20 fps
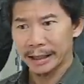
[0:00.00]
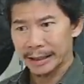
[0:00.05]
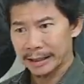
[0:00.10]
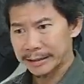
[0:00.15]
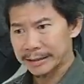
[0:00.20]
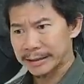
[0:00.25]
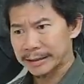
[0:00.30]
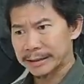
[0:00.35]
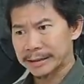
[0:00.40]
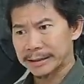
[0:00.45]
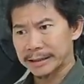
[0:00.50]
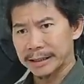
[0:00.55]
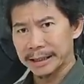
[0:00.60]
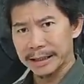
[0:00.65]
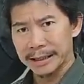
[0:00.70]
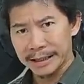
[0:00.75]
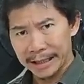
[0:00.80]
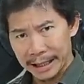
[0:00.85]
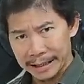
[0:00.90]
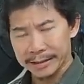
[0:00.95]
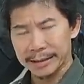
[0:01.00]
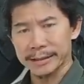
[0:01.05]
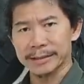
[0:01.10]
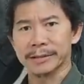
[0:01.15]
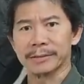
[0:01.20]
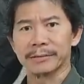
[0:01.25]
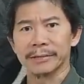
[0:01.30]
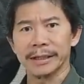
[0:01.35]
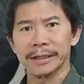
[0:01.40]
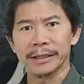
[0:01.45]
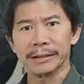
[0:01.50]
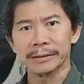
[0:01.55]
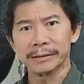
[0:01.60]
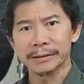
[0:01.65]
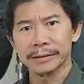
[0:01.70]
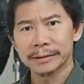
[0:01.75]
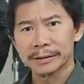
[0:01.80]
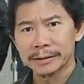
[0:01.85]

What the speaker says: as necessary